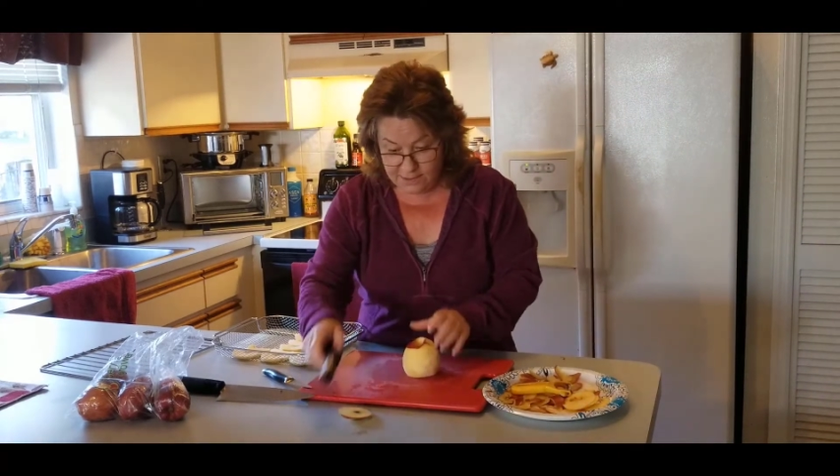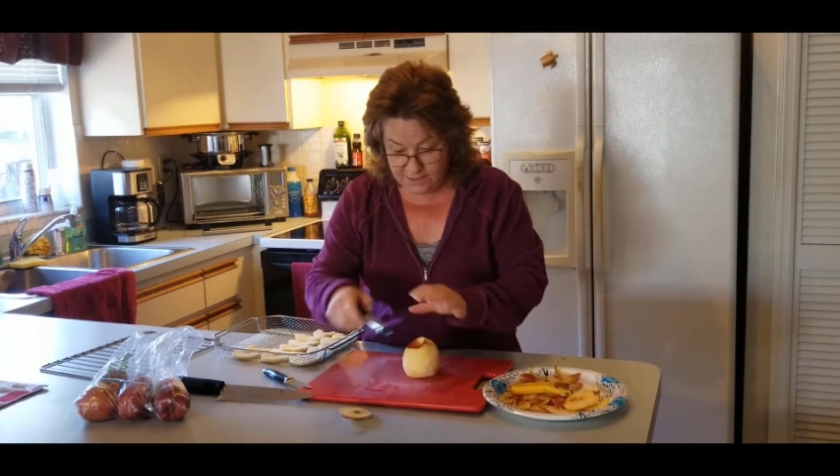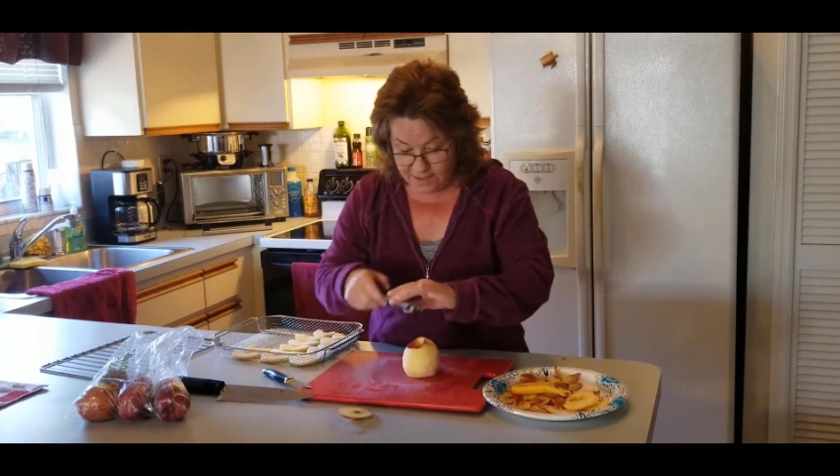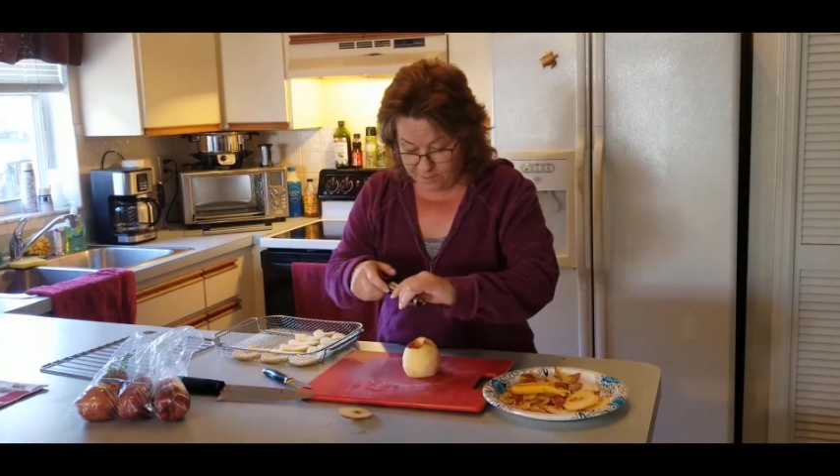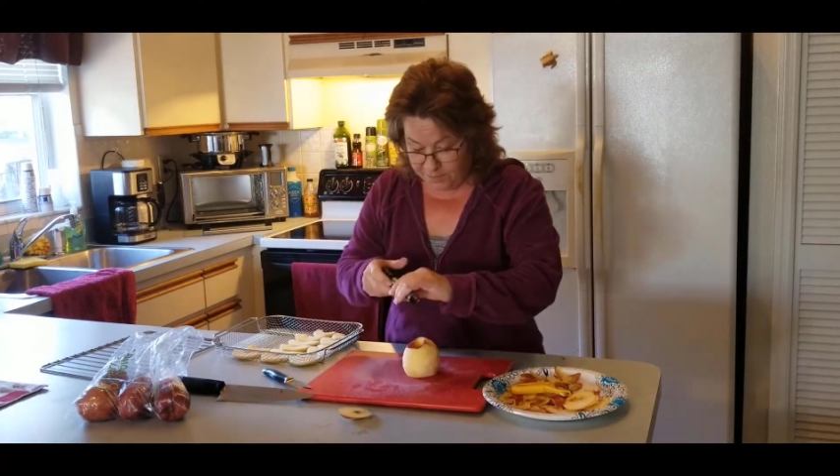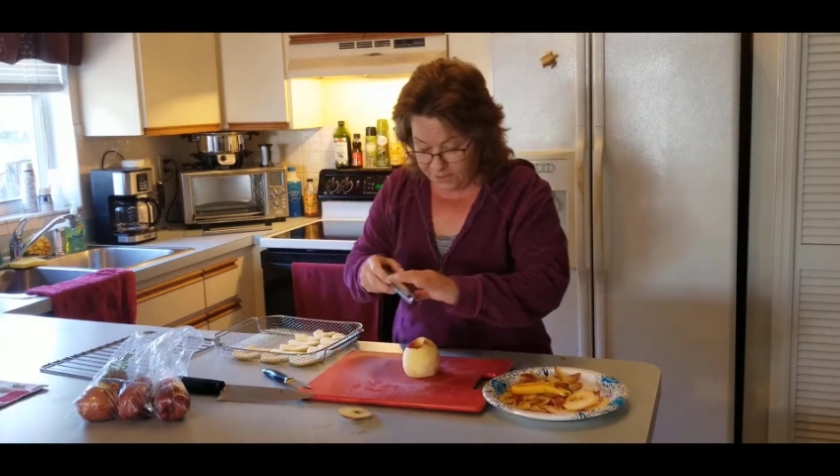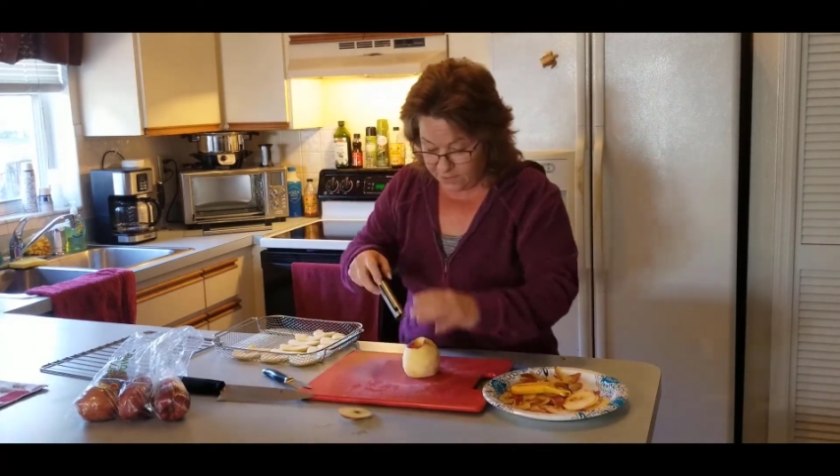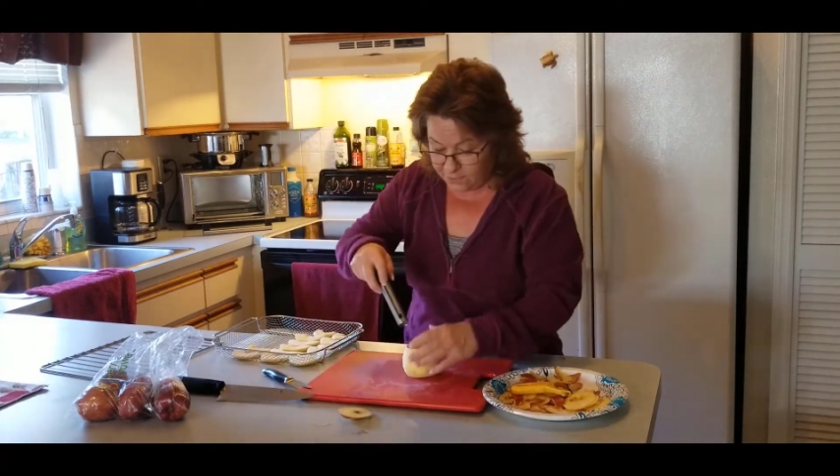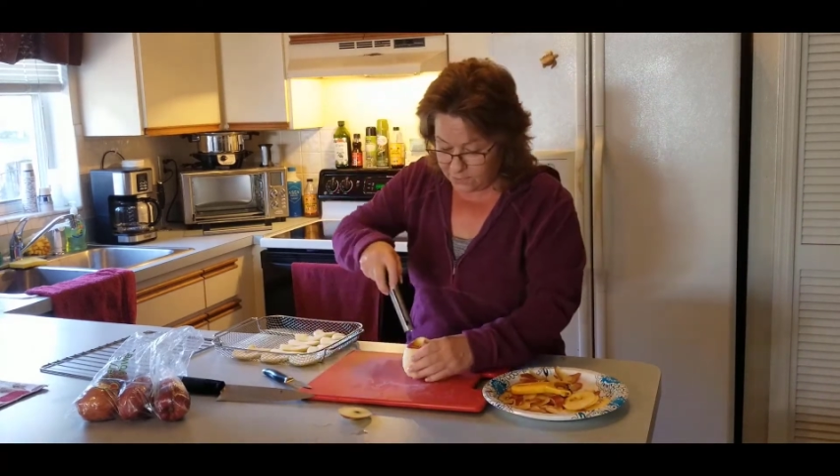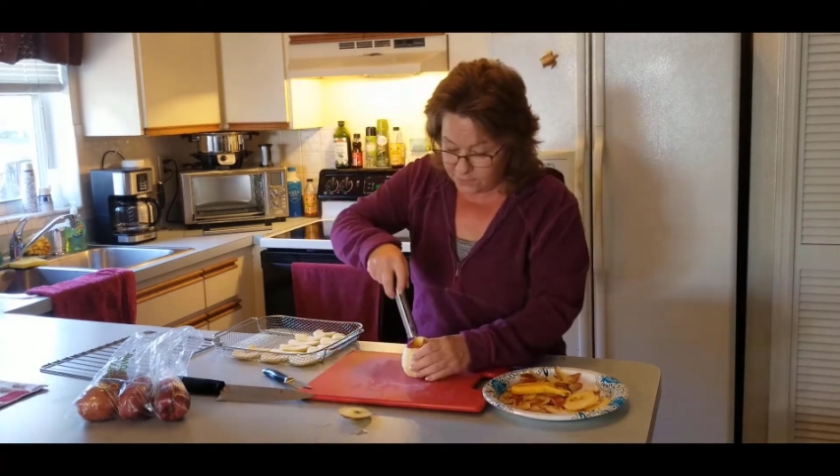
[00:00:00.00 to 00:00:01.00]
that
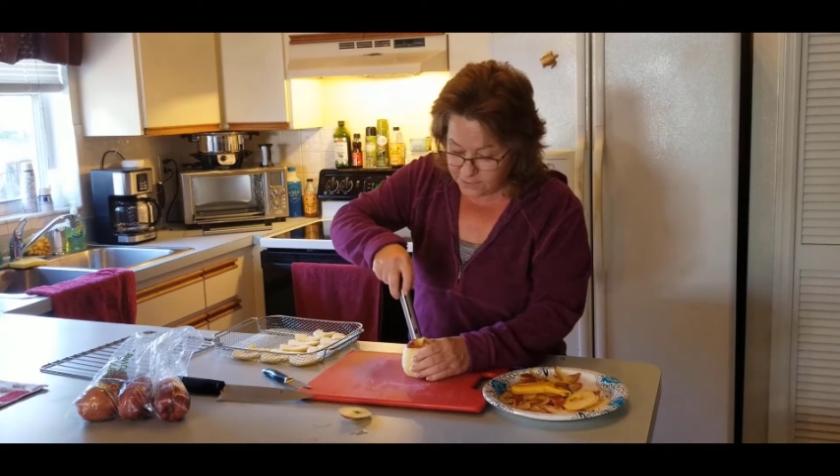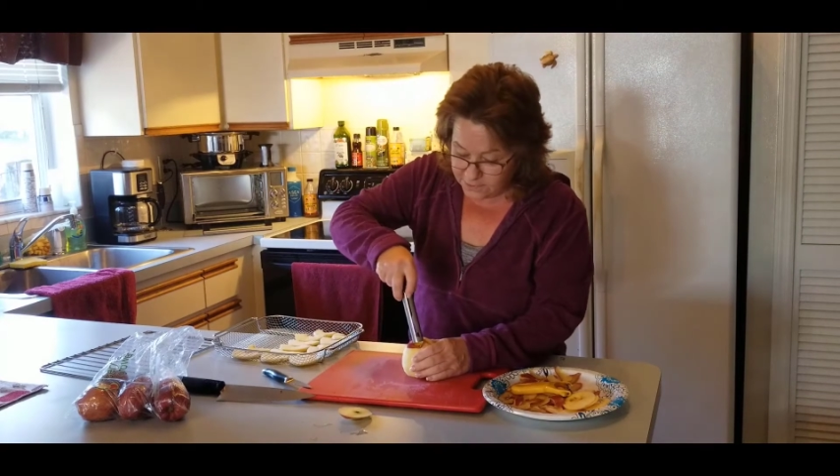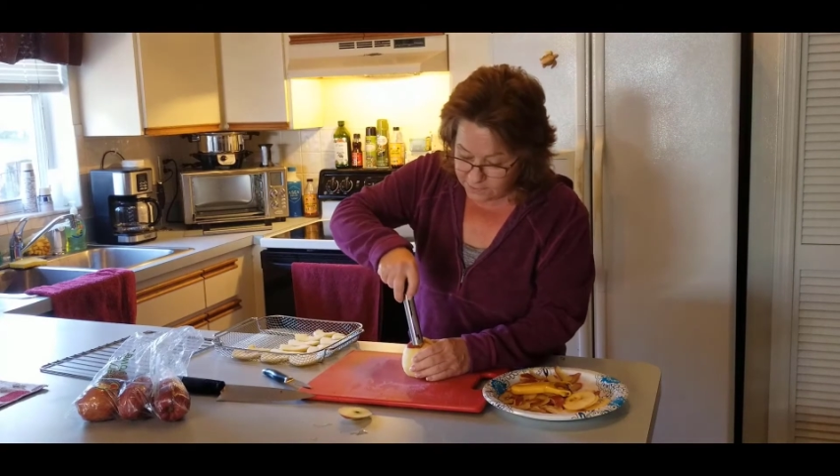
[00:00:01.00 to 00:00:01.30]
peeled.